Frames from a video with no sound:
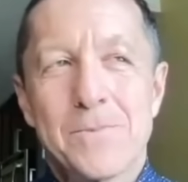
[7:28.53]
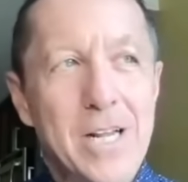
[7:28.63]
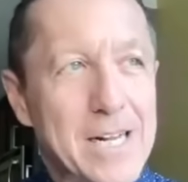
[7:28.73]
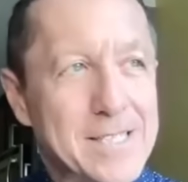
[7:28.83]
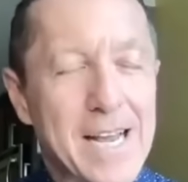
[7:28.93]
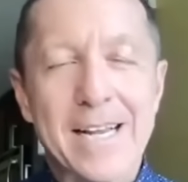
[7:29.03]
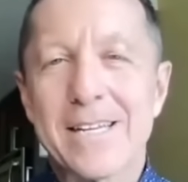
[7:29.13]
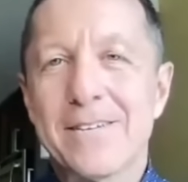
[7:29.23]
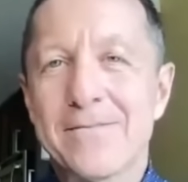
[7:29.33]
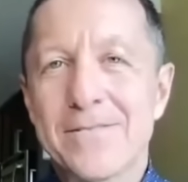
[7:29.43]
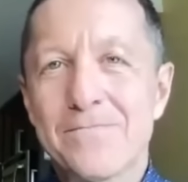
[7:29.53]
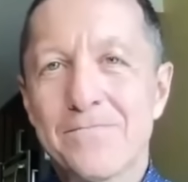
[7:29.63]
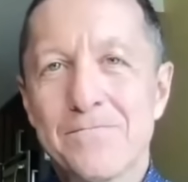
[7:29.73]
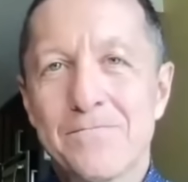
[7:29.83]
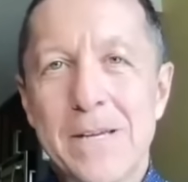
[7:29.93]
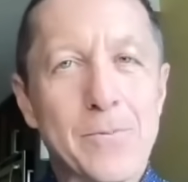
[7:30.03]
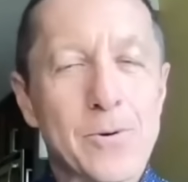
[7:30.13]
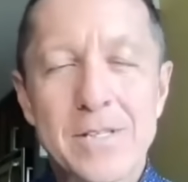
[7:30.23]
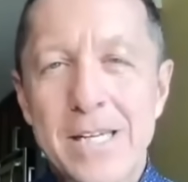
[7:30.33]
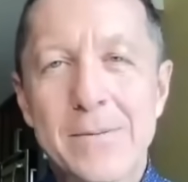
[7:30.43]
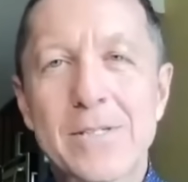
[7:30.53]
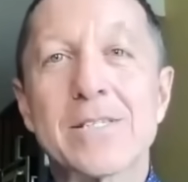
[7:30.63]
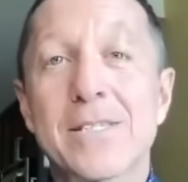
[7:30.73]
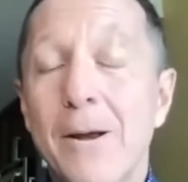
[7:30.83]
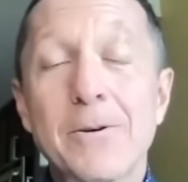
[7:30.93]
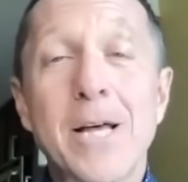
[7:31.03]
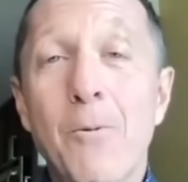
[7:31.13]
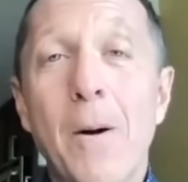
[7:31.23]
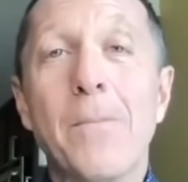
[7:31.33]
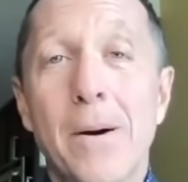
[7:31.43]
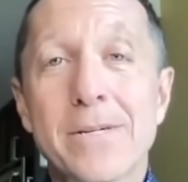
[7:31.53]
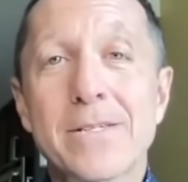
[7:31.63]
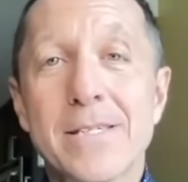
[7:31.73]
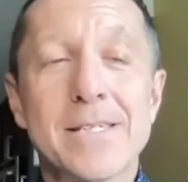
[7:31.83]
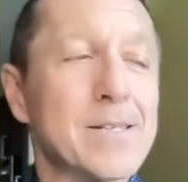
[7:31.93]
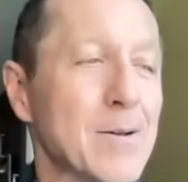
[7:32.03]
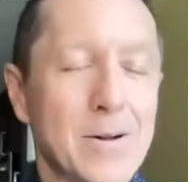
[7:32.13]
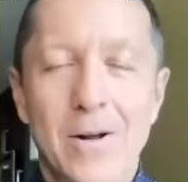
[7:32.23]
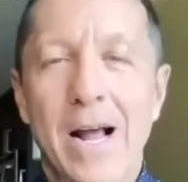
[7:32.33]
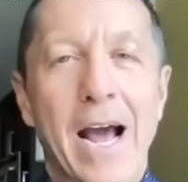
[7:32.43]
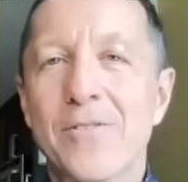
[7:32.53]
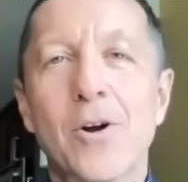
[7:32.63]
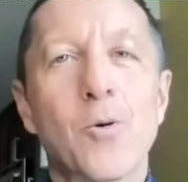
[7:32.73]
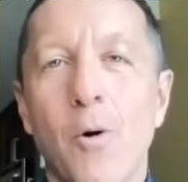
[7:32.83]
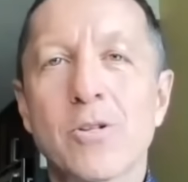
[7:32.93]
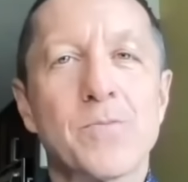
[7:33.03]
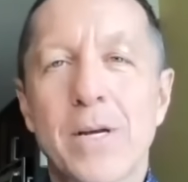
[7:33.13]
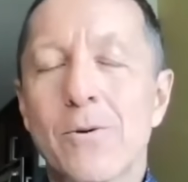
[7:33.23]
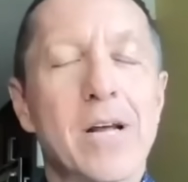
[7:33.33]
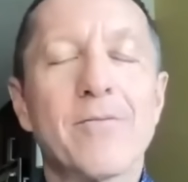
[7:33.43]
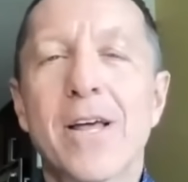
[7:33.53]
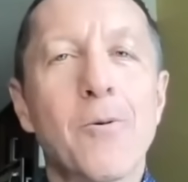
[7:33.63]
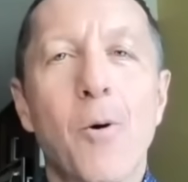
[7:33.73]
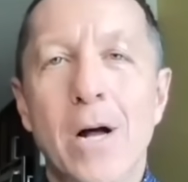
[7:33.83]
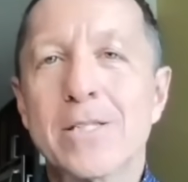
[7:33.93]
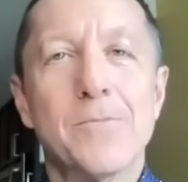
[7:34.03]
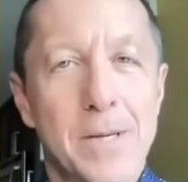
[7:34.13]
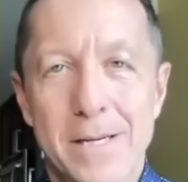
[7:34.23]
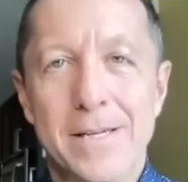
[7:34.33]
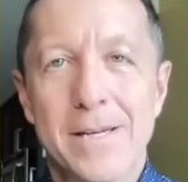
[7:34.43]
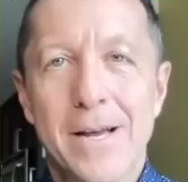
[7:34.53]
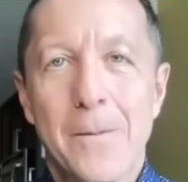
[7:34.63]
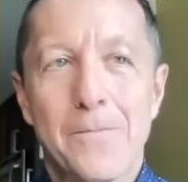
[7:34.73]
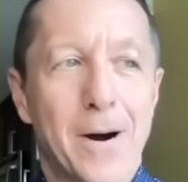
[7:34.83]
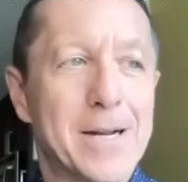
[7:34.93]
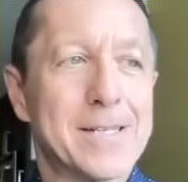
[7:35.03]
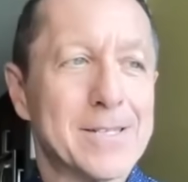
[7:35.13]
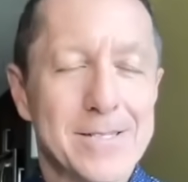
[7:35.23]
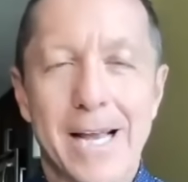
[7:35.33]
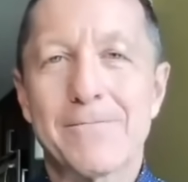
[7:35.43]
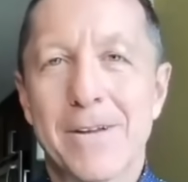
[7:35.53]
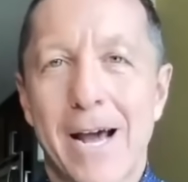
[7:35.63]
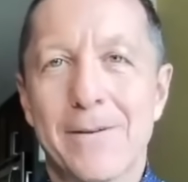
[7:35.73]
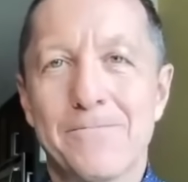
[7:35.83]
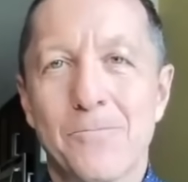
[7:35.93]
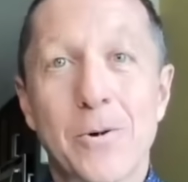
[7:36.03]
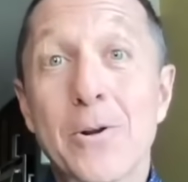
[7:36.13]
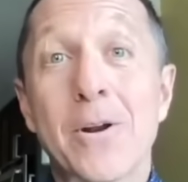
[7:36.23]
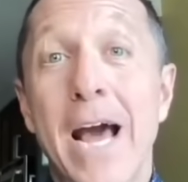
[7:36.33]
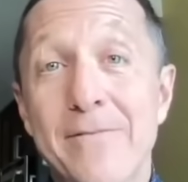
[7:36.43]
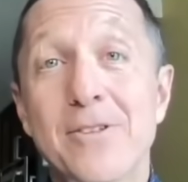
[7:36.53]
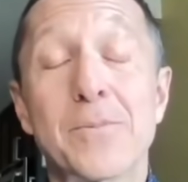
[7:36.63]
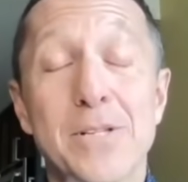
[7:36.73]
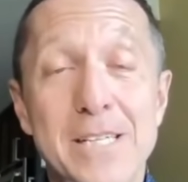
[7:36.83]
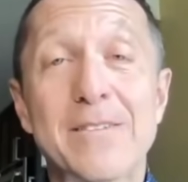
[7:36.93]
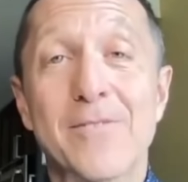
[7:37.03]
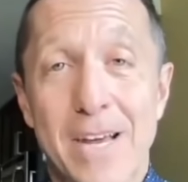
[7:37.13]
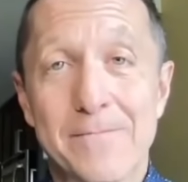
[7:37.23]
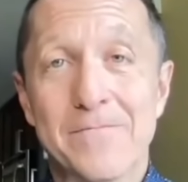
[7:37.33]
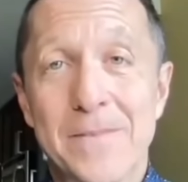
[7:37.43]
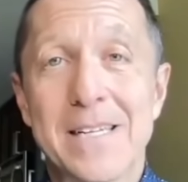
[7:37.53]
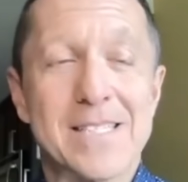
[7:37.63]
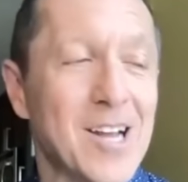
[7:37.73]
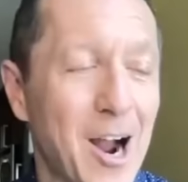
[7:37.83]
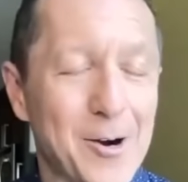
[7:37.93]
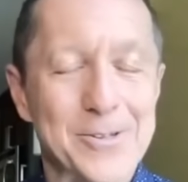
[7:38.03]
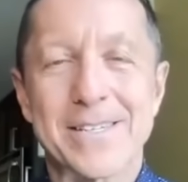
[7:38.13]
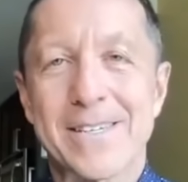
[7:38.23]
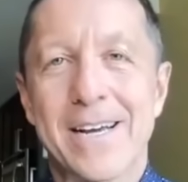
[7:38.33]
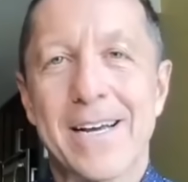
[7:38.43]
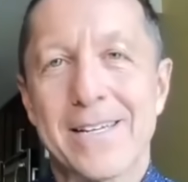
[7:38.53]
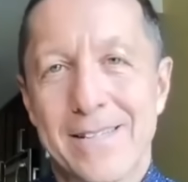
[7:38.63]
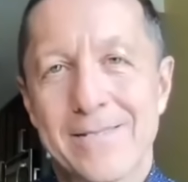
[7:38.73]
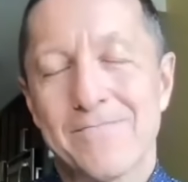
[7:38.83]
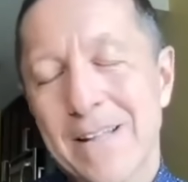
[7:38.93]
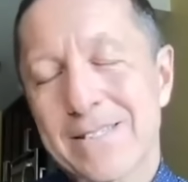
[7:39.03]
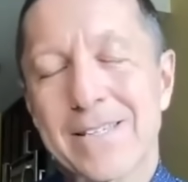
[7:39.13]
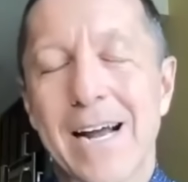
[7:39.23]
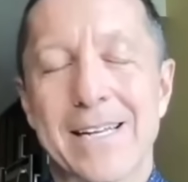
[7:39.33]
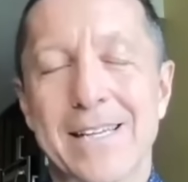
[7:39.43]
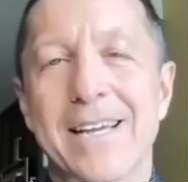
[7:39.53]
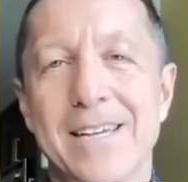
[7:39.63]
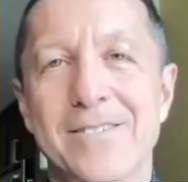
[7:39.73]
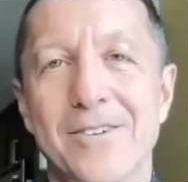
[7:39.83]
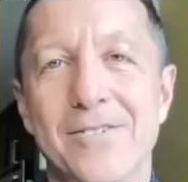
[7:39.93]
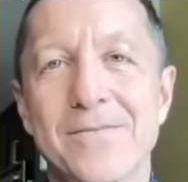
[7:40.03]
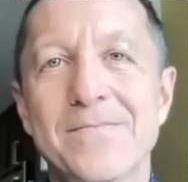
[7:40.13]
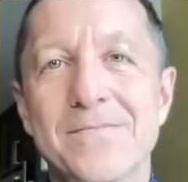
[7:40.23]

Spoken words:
executives, people with teams can say what they want publicly and have their quotes be whatever they want to be. But at the same time, we don't have to believe them entirely. And that's kind of the case here.